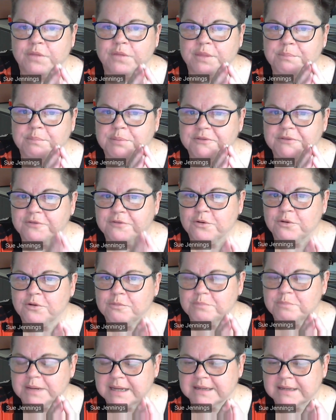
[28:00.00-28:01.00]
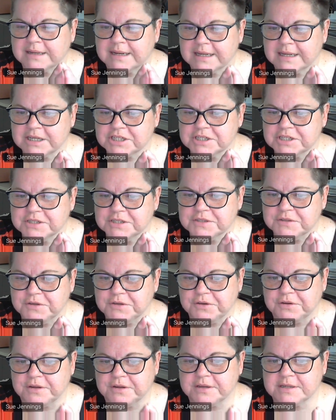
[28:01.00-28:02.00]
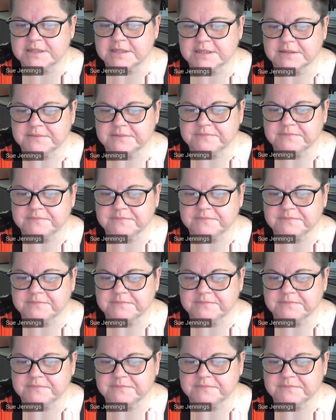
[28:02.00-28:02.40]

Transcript: the Perform Blood Collections unit.